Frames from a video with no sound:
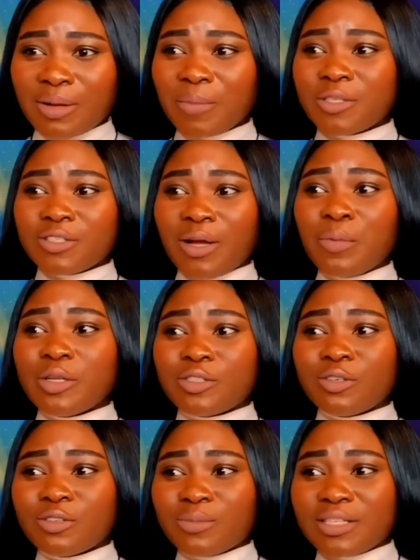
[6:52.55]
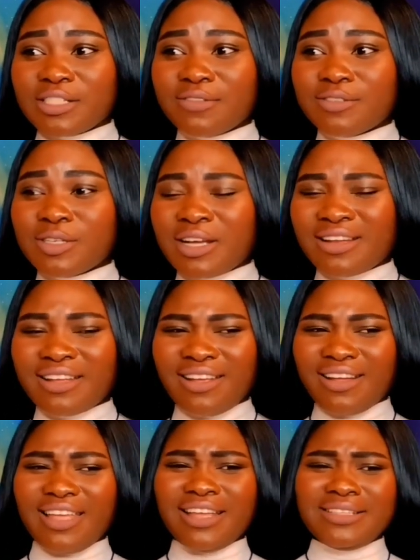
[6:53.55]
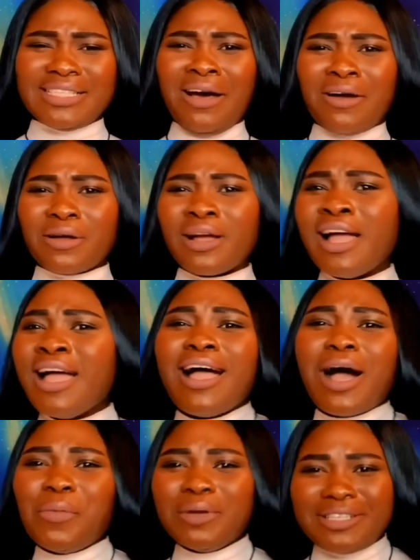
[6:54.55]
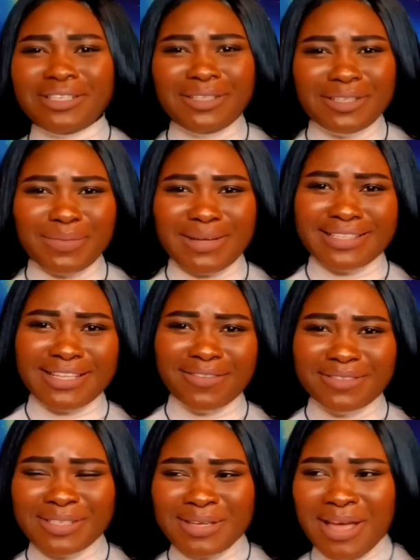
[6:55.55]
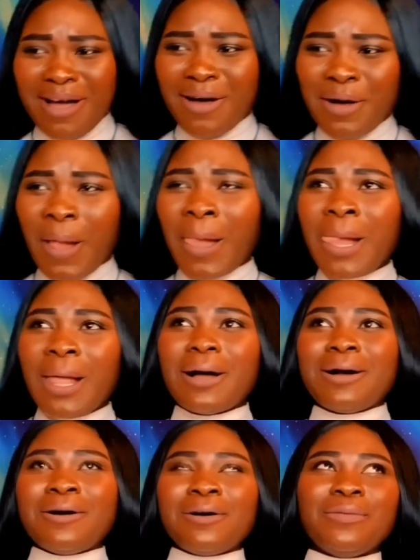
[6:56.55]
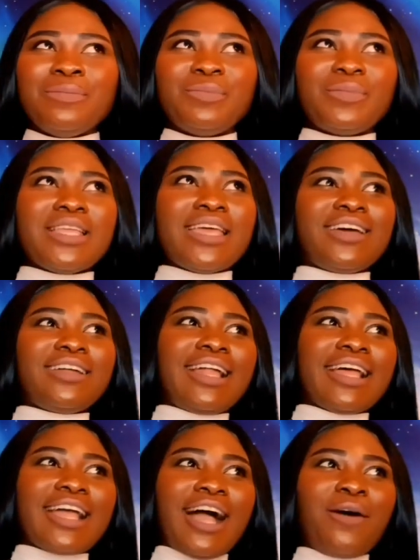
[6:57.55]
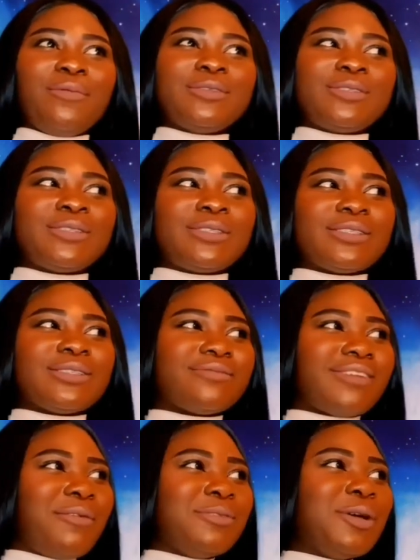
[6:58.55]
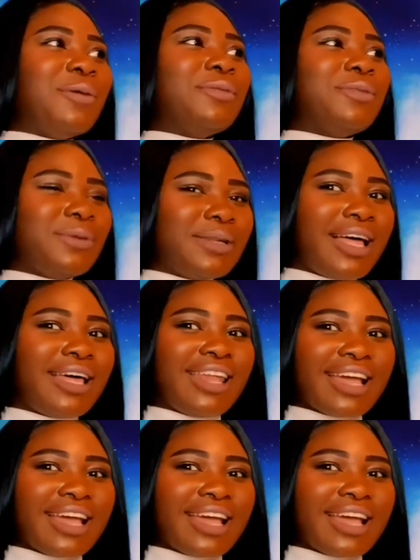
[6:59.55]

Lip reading: I'm introduce myself to y'all. Man, I can't talk. I'm introduce myself to y'all. But yeah, like I was going through a lot.